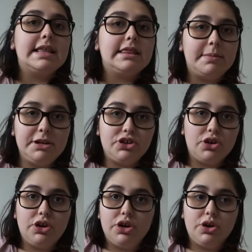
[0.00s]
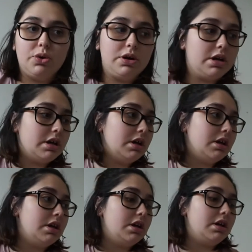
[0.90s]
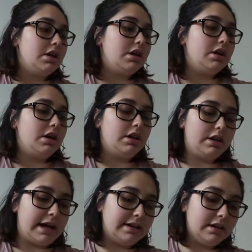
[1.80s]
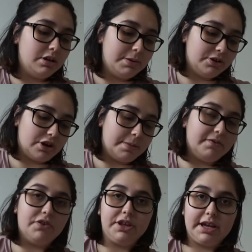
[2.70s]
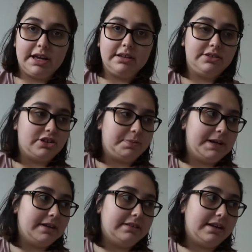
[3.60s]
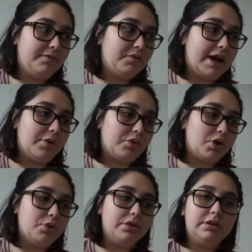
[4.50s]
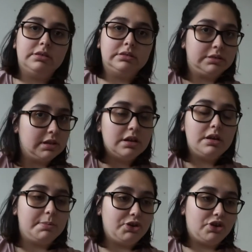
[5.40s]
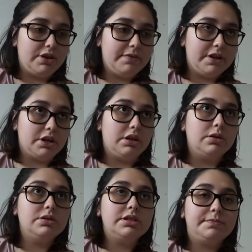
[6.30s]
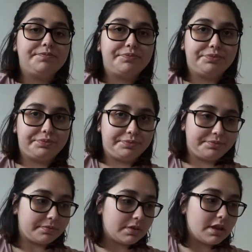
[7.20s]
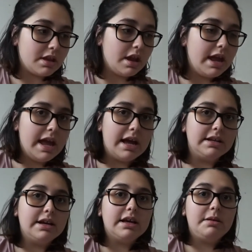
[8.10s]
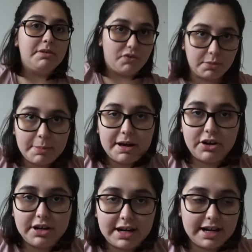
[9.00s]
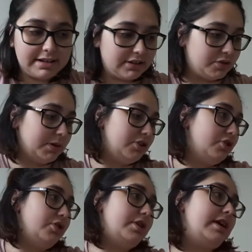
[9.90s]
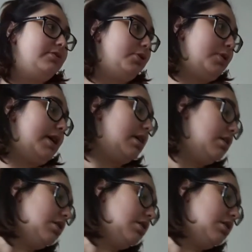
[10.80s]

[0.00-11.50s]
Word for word: Let me show you, well, I did a little bit of shopping for the kids just because they've outgrown majority of their clothes. And before my battery dies, I just want to show you guys real quick.